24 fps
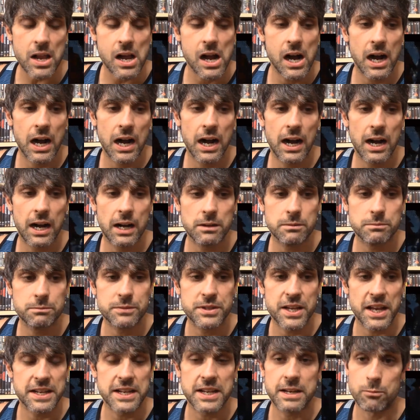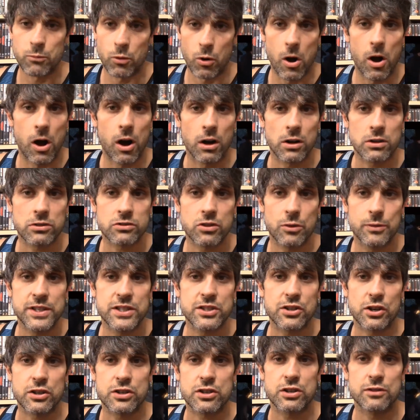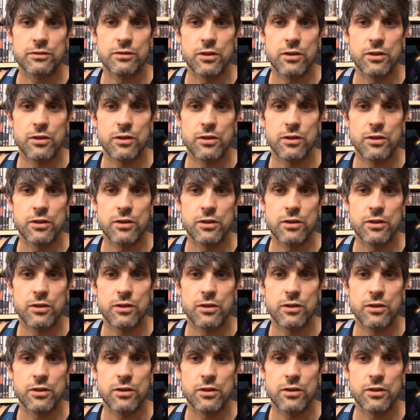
uh, did him wrong. So he starts to